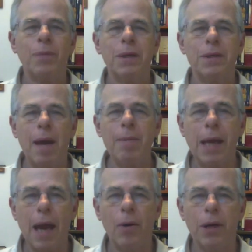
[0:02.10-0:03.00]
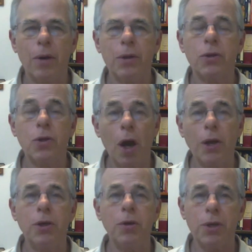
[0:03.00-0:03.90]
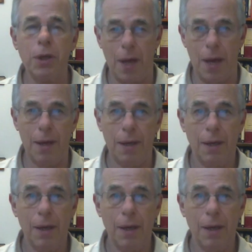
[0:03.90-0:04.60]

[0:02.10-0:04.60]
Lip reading: Jamie Cowen here to talk to you today